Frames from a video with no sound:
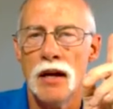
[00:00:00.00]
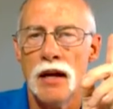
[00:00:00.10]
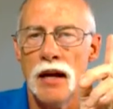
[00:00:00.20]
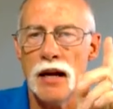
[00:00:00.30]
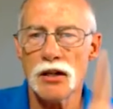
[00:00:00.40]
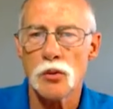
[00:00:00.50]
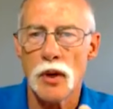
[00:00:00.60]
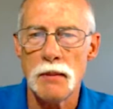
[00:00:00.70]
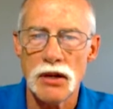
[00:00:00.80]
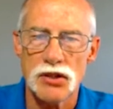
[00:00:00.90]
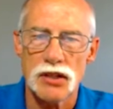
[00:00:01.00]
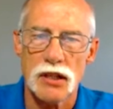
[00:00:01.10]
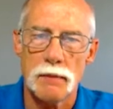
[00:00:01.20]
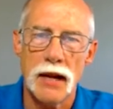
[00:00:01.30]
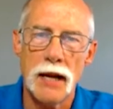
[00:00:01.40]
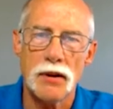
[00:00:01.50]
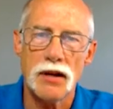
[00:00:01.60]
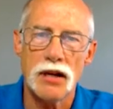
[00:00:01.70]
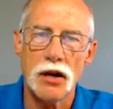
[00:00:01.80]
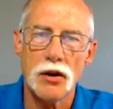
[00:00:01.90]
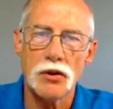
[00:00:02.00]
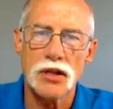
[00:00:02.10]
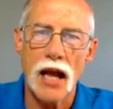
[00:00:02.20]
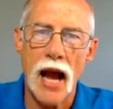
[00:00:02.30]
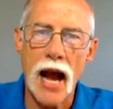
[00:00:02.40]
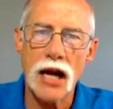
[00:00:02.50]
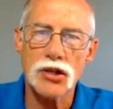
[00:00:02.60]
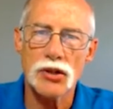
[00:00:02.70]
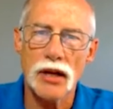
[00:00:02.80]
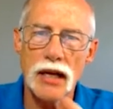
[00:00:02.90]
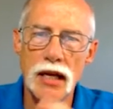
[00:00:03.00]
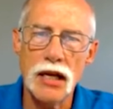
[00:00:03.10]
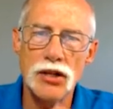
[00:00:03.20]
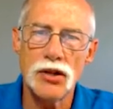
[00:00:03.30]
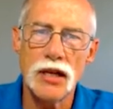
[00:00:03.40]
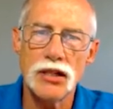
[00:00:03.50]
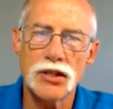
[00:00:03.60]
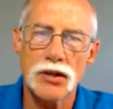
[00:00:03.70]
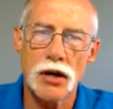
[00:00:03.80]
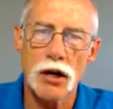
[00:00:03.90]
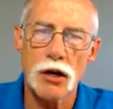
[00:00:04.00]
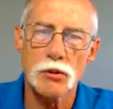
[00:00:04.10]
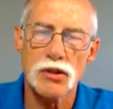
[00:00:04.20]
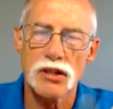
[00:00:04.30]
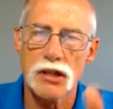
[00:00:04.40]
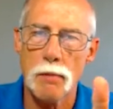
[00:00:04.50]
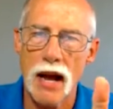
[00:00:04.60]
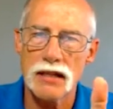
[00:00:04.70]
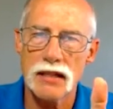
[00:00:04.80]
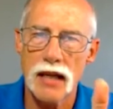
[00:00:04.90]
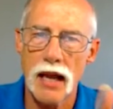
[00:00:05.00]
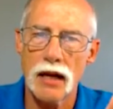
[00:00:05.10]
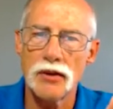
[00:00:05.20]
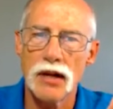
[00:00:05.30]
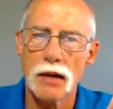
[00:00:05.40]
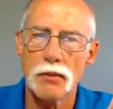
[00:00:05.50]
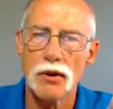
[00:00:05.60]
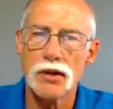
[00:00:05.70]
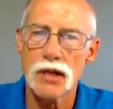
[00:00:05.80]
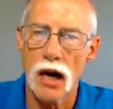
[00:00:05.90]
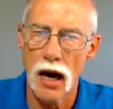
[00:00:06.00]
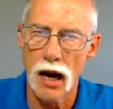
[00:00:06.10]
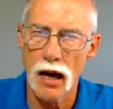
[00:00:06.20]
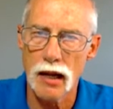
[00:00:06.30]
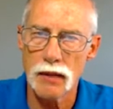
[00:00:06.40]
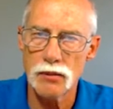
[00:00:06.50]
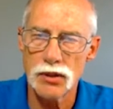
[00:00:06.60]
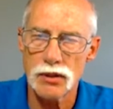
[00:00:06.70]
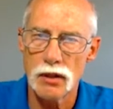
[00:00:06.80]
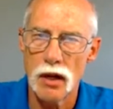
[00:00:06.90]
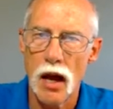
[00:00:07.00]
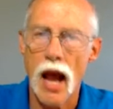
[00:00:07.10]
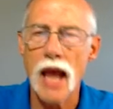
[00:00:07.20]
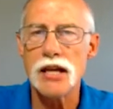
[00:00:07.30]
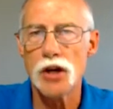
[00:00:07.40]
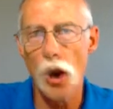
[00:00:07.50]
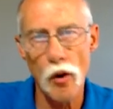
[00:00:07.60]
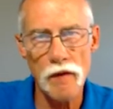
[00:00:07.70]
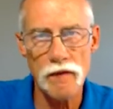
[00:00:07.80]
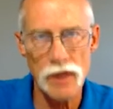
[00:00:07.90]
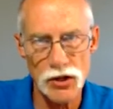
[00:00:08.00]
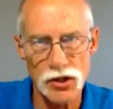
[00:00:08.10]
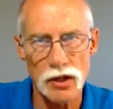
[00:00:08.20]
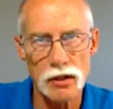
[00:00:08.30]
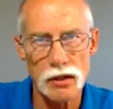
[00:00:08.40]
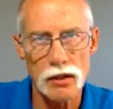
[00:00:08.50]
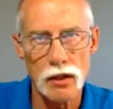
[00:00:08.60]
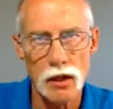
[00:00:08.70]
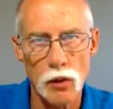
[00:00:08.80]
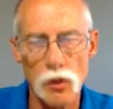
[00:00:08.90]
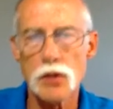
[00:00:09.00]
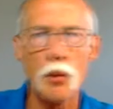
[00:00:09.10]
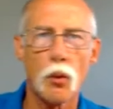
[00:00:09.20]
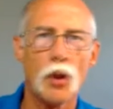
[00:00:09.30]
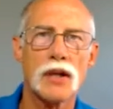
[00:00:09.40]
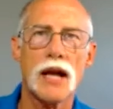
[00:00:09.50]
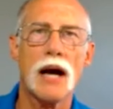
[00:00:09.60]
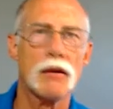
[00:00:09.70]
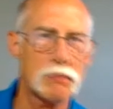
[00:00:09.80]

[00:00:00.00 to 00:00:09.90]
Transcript: here's what he mentions in the paper. He goes, actually, each of these terms is the Pascal number times a coefficient, which we worked out